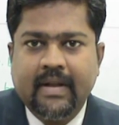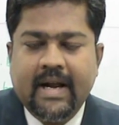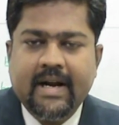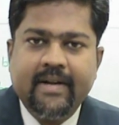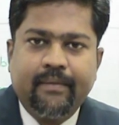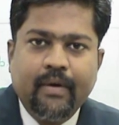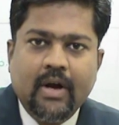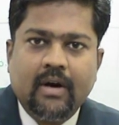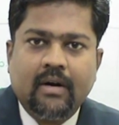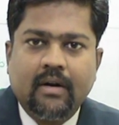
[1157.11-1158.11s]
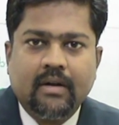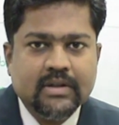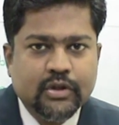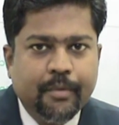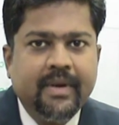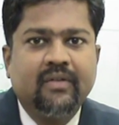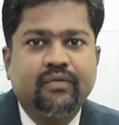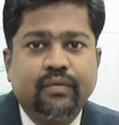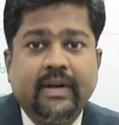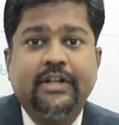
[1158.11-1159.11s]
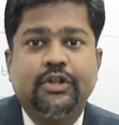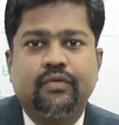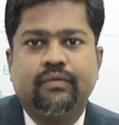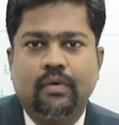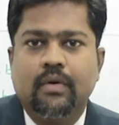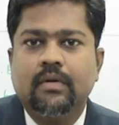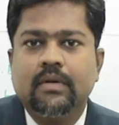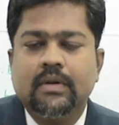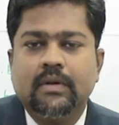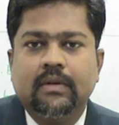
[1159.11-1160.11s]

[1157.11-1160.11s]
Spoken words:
and if you are consuming fresh food,